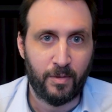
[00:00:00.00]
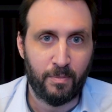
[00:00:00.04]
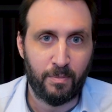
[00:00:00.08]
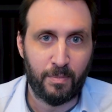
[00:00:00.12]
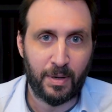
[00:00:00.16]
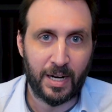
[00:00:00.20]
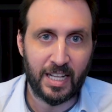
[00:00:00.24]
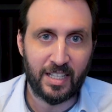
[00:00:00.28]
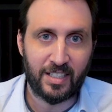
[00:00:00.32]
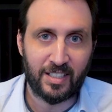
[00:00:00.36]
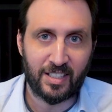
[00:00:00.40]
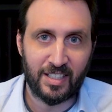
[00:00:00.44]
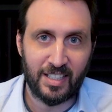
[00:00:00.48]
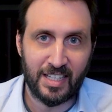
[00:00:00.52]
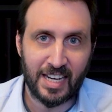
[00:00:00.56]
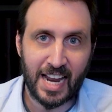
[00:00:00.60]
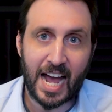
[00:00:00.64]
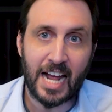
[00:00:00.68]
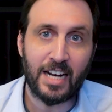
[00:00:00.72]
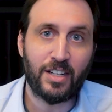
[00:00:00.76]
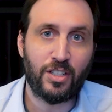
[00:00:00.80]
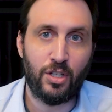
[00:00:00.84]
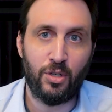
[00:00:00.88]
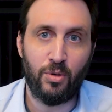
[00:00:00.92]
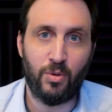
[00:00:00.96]
But it's
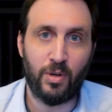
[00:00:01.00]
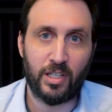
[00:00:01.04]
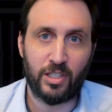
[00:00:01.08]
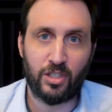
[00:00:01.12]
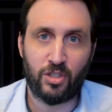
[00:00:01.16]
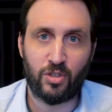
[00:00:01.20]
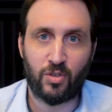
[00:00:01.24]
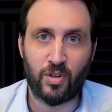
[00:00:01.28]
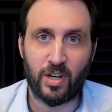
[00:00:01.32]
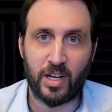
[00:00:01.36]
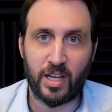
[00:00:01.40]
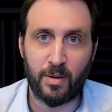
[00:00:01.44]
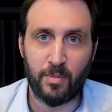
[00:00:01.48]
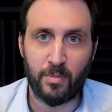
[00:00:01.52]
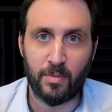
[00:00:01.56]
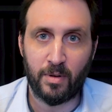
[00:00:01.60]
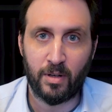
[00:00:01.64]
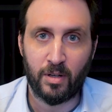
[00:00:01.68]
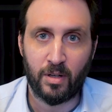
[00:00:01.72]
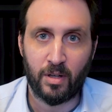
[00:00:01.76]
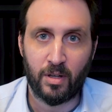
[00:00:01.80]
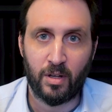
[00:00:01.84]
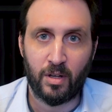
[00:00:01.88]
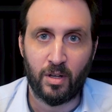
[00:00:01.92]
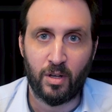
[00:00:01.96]
not too extreme
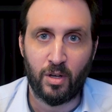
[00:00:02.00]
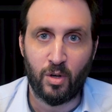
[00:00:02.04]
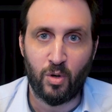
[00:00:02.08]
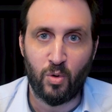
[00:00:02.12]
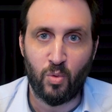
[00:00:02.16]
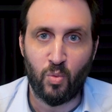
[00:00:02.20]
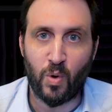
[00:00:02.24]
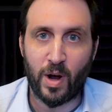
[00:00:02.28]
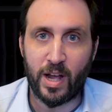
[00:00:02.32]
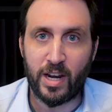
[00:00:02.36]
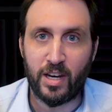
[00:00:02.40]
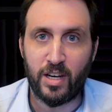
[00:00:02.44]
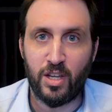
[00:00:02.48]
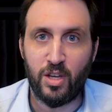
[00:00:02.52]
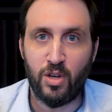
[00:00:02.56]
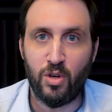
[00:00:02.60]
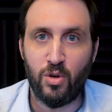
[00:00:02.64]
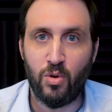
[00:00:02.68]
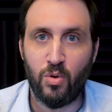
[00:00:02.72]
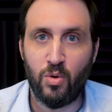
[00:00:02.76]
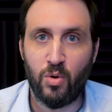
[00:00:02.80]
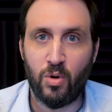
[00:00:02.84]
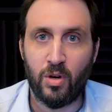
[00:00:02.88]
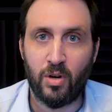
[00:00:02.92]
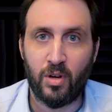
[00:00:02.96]
when
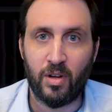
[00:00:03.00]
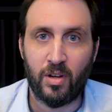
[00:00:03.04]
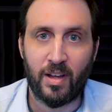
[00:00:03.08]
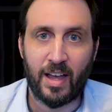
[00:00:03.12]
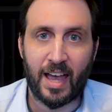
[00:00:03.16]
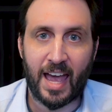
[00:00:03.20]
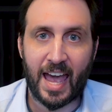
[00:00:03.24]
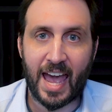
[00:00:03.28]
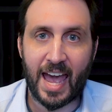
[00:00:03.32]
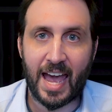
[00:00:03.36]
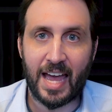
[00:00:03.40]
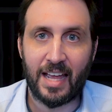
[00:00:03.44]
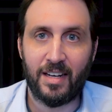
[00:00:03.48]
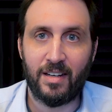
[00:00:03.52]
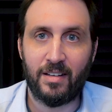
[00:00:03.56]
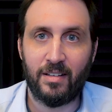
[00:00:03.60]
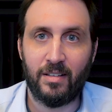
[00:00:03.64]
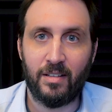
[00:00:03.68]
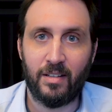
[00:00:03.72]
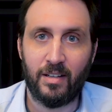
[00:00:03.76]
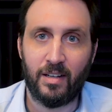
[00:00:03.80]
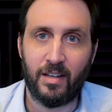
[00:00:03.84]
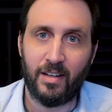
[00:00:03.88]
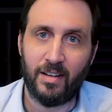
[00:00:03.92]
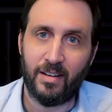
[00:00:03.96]
you had
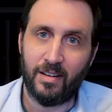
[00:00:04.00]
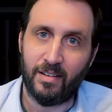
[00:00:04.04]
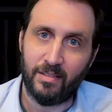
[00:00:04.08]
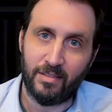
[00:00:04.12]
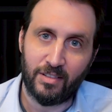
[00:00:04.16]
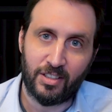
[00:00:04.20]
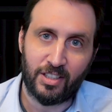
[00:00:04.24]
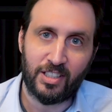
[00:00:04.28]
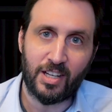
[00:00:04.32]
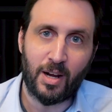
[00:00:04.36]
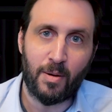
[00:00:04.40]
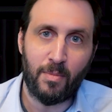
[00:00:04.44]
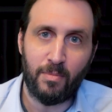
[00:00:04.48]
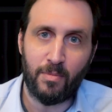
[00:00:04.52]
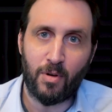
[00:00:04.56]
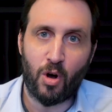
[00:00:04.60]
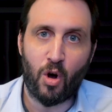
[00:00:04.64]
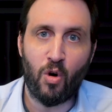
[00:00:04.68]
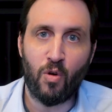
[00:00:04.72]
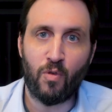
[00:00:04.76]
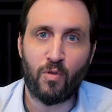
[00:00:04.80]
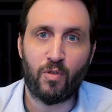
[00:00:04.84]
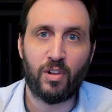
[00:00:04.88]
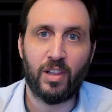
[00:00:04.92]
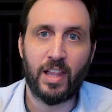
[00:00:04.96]
some
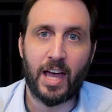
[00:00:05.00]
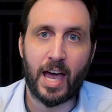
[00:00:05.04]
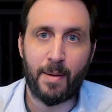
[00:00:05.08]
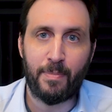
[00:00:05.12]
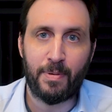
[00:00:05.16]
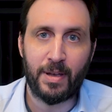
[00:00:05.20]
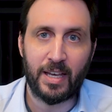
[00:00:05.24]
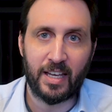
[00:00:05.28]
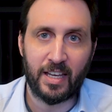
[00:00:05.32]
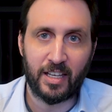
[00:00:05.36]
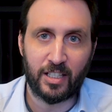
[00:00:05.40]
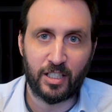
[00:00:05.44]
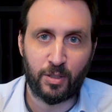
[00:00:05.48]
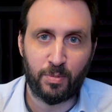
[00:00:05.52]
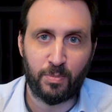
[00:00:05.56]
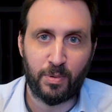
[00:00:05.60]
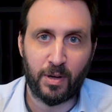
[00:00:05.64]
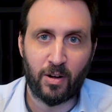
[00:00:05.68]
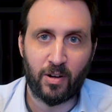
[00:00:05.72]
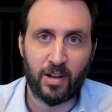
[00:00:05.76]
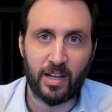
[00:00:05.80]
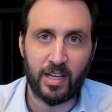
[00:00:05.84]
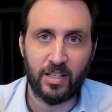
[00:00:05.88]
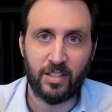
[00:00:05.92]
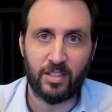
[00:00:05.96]
overlapping
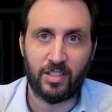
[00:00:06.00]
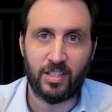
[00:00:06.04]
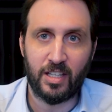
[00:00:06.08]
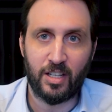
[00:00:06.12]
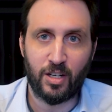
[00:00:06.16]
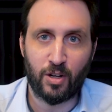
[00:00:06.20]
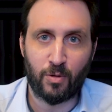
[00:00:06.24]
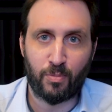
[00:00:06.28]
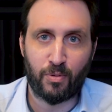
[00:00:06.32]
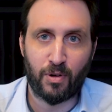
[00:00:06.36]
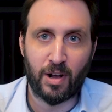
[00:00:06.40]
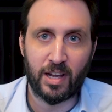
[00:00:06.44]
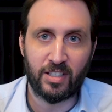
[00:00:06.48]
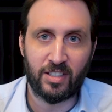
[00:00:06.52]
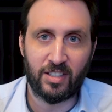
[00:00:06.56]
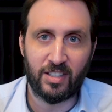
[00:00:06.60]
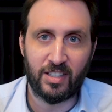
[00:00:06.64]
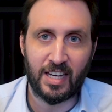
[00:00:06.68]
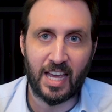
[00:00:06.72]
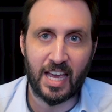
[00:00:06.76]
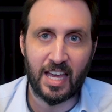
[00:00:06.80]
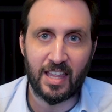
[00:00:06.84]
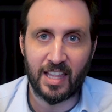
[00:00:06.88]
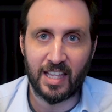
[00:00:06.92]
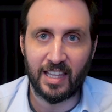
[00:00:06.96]
experience in your present
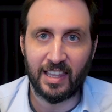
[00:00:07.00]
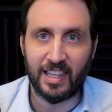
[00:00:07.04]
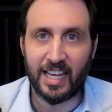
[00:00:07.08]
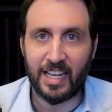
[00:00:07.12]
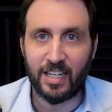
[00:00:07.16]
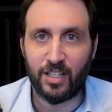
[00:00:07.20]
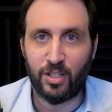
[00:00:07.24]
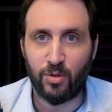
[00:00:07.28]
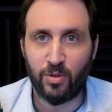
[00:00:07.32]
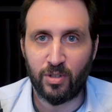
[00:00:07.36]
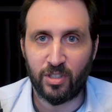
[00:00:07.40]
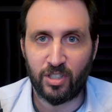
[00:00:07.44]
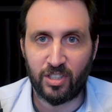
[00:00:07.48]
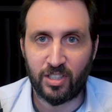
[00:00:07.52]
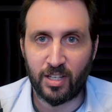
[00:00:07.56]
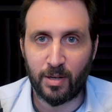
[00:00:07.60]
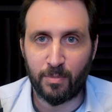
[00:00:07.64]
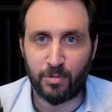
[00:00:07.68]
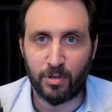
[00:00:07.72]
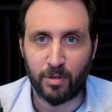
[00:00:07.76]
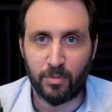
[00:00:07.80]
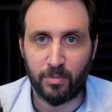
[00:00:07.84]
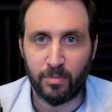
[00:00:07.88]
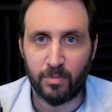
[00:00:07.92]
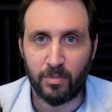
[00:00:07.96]
day that led to a
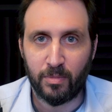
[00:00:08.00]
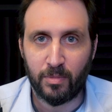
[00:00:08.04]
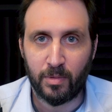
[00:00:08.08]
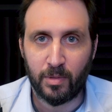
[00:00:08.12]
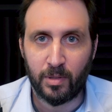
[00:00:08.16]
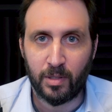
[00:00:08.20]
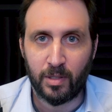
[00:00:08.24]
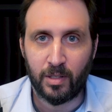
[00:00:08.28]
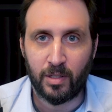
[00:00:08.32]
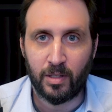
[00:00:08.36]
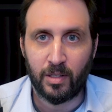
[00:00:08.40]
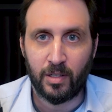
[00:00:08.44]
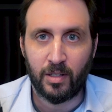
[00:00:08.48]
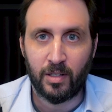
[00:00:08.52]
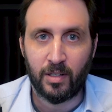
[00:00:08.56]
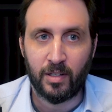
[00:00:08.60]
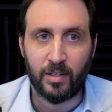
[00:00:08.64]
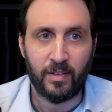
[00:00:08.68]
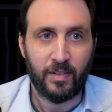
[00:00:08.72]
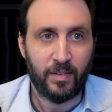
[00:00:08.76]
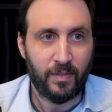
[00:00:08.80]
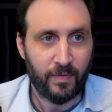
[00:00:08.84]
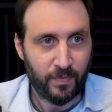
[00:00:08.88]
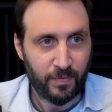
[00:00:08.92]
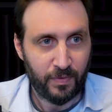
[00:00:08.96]
symptom.
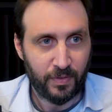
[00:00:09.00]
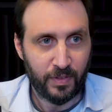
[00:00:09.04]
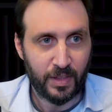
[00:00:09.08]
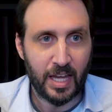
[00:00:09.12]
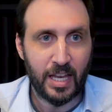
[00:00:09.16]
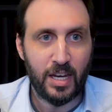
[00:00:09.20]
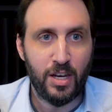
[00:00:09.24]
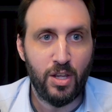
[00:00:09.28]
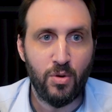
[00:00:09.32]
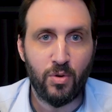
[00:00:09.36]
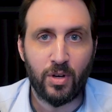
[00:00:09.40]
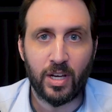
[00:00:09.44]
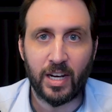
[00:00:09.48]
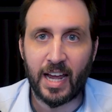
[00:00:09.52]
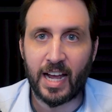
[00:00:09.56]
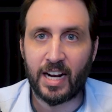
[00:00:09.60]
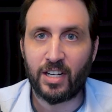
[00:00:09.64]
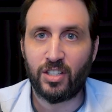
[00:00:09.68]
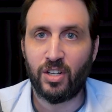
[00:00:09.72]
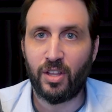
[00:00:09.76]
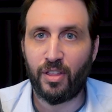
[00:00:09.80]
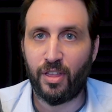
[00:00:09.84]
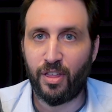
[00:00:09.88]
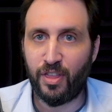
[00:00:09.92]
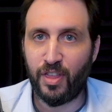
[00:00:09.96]
Then you can
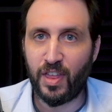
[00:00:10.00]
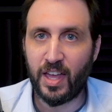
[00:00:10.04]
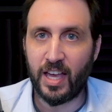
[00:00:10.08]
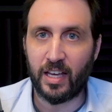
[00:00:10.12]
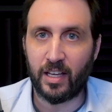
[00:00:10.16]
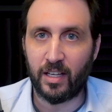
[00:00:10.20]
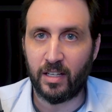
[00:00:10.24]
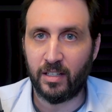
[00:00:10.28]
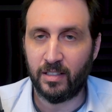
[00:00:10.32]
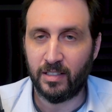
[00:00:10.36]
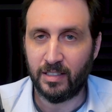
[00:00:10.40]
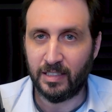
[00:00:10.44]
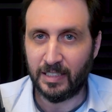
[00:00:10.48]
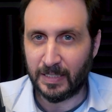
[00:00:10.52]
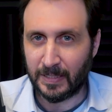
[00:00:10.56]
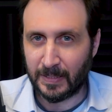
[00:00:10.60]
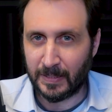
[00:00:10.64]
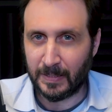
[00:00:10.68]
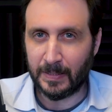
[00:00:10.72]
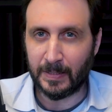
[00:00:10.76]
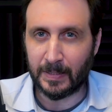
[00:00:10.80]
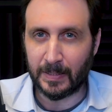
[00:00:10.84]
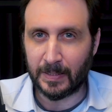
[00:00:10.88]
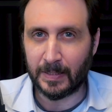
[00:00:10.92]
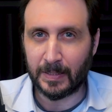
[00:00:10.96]
actually think,
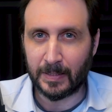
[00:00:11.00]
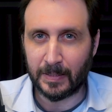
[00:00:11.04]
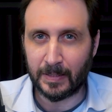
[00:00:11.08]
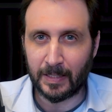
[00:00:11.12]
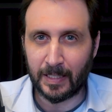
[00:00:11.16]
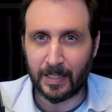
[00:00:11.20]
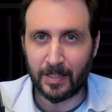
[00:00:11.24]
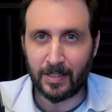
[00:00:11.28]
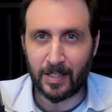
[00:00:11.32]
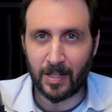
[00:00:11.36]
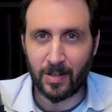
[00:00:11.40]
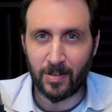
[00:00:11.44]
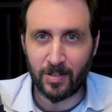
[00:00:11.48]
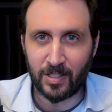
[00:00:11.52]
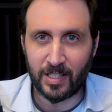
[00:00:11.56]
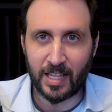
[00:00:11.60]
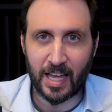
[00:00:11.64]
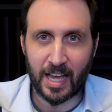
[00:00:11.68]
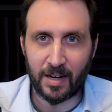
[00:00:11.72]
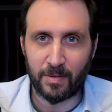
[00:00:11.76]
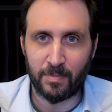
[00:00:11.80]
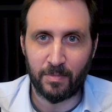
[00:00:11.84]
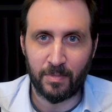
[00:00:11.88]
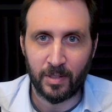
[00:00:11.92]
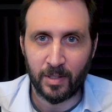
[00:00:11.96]
there's
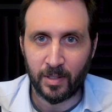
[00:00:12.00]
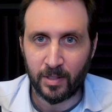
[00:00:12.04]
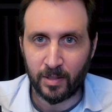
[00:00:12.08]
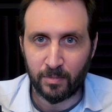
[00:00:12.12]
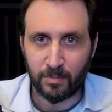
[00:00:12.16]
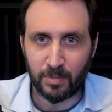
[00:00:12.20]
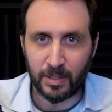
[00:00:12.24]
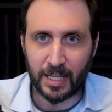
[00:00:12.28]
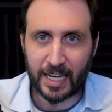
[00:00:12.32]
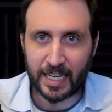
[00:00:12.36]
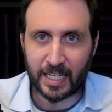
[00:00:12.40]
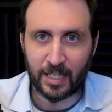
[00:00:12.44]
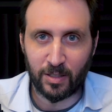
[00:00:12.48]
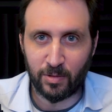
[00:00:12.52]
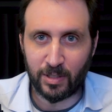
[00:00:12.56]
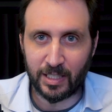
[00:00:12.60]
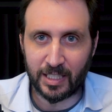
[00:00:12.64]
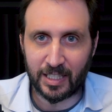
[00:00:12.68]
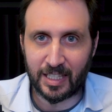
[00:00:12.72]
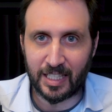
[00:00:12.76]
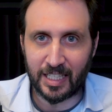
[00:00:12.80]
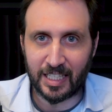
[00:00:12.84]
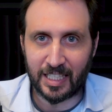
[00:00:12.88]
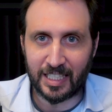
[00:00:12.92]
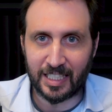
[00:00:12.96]
that black and
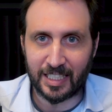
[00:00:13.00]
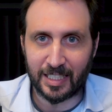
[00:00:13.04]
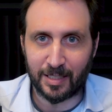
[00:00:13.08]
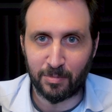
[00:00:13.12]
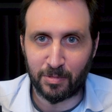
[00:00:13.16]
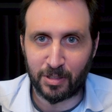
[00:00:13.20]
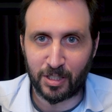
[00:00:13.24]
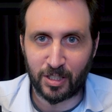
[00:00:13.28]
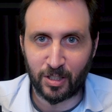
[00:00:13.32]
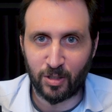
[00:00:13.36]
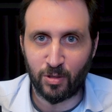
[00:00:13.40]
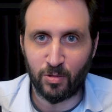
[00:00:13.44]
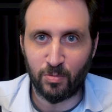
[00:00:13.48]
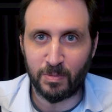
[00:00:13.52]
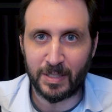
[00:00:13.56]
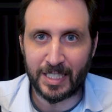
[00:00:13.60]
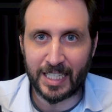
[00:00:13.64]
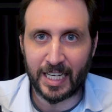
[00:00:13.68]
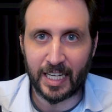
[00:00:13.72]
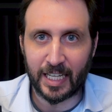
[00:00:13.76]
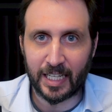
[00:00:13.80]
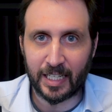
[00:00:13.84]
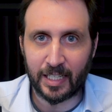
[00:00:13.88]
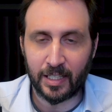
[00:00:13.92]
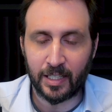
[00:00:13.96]
white thinking, I'm so
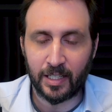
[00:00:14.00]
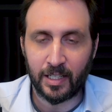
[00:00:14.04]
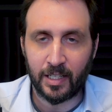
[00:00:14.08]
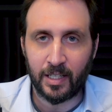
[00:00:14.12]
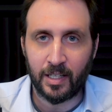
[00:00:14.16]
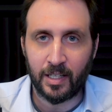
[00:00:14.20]
mad.